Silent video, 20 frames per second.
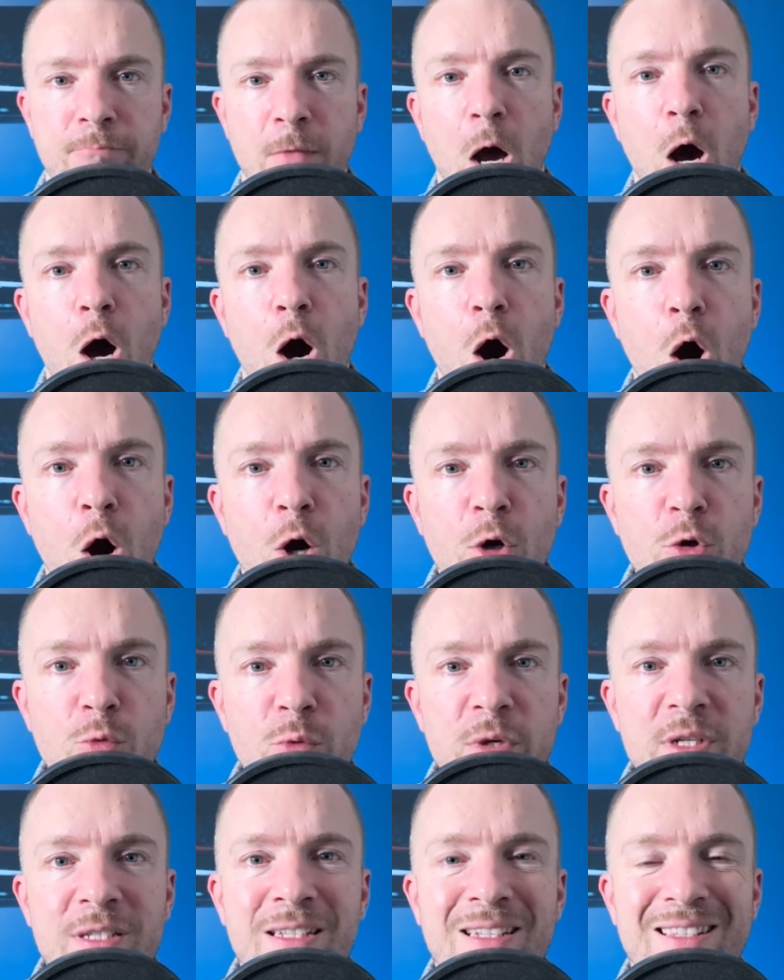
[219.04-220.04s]

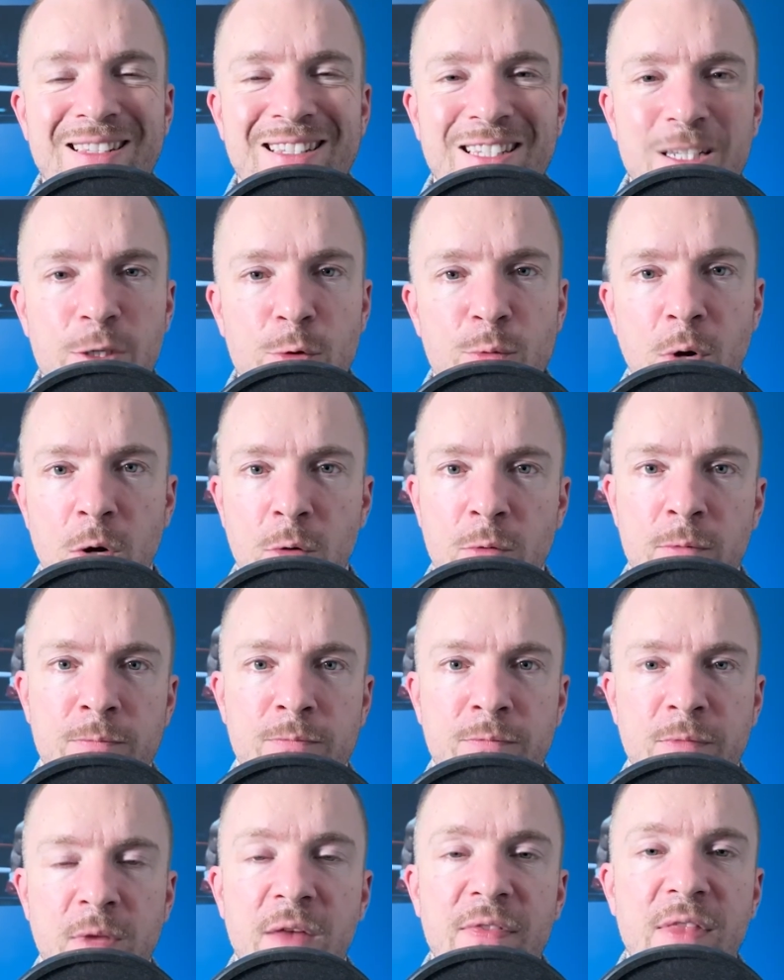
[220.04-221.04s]
100-0,
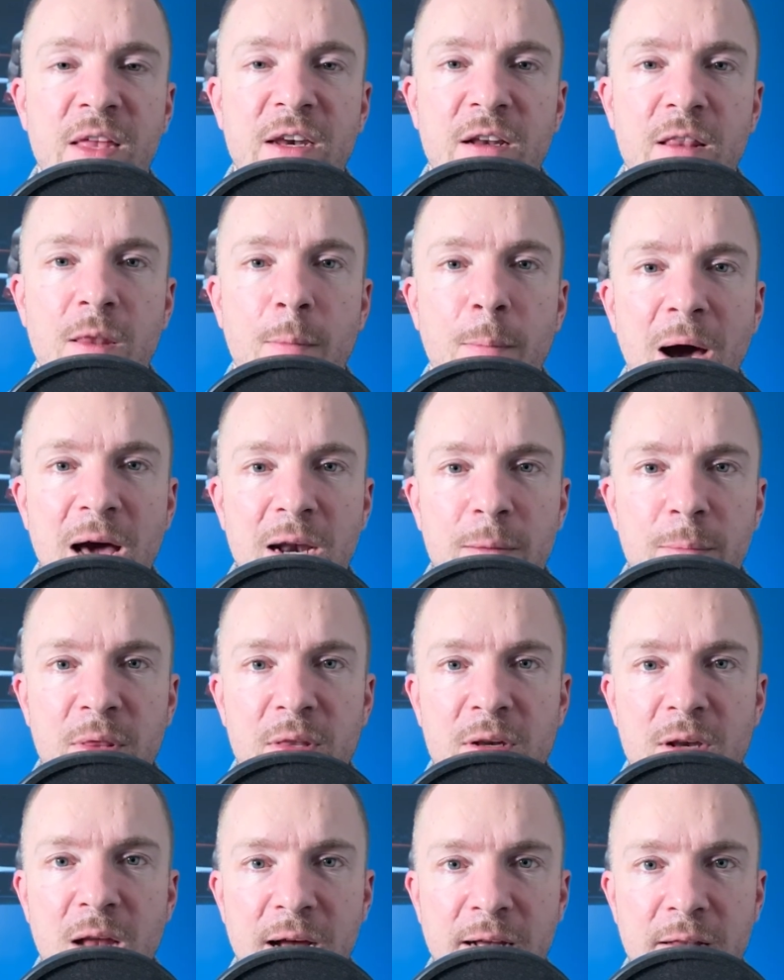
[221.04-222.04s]
and then in the bottom of the
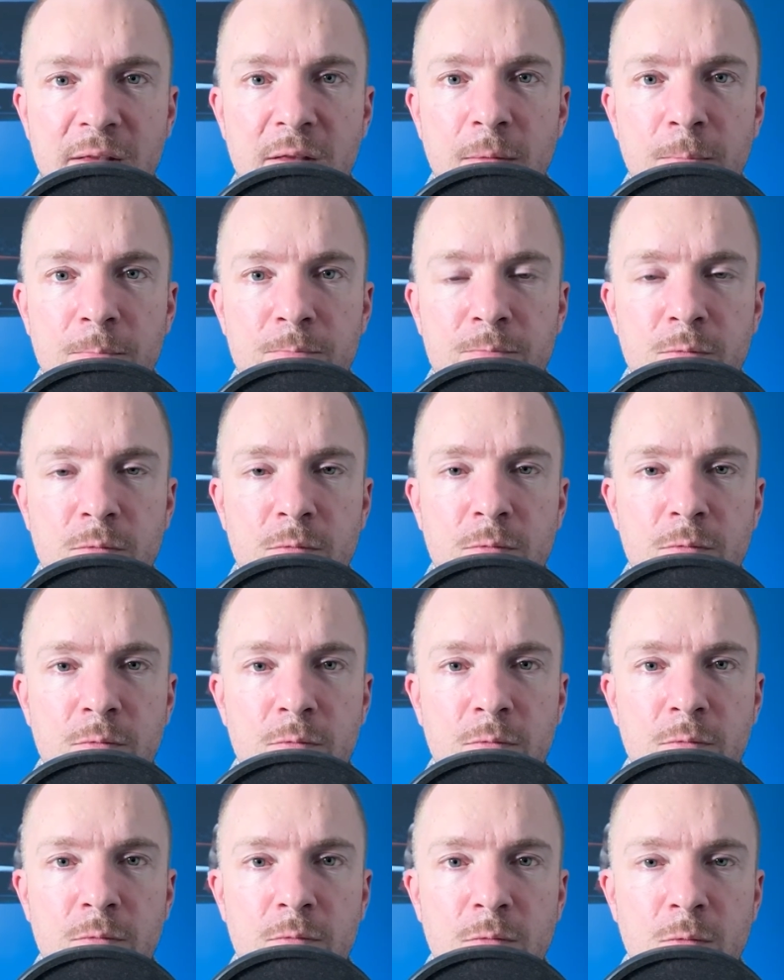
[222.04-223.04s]
ninth,
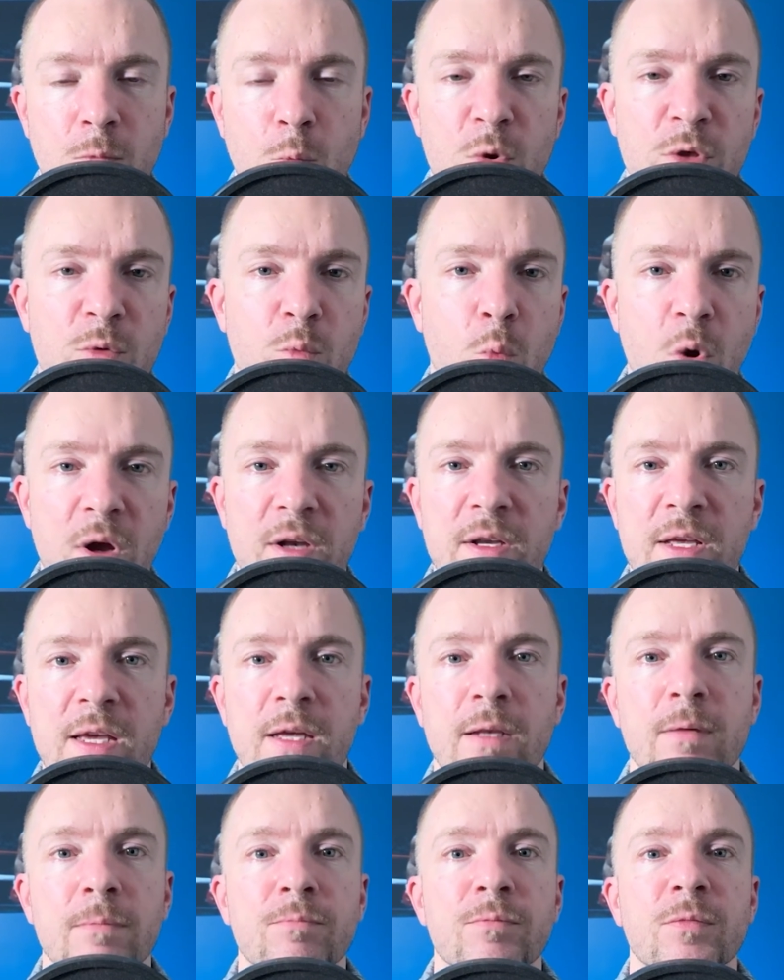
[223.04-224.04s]
with one
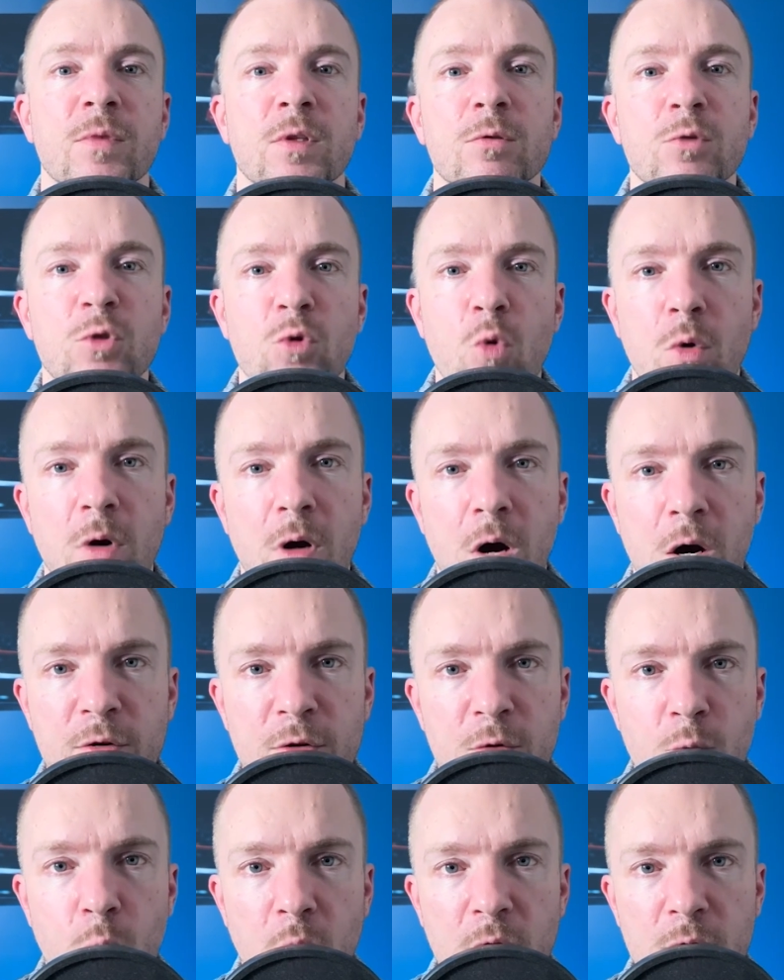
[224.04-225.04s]
hit, you score
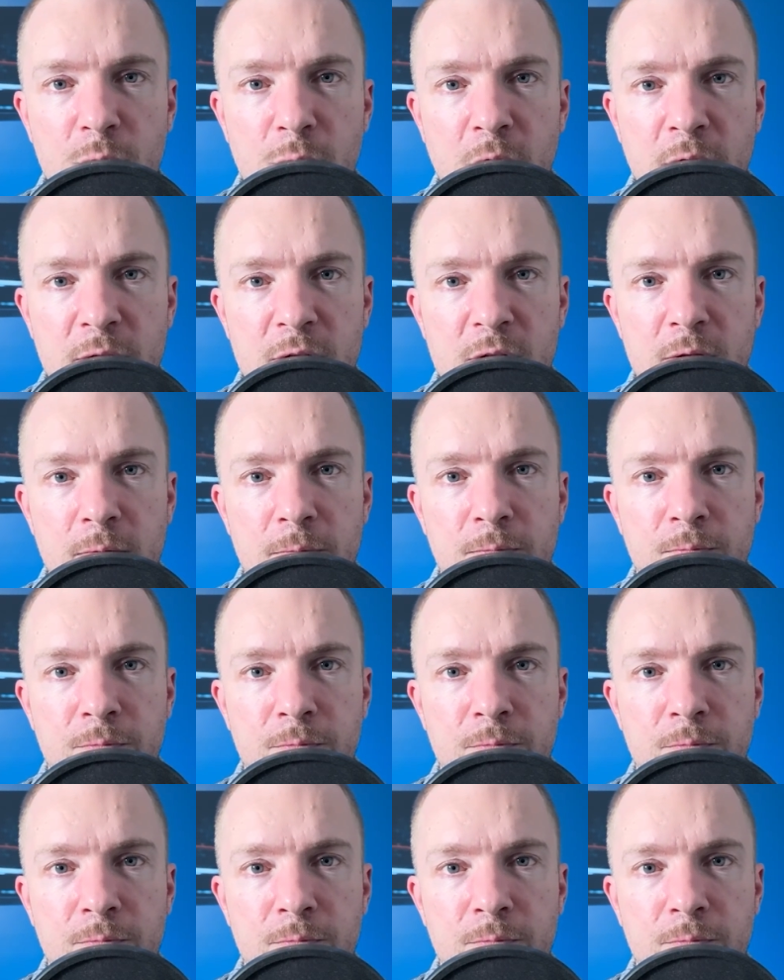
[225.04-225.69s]
101 runs.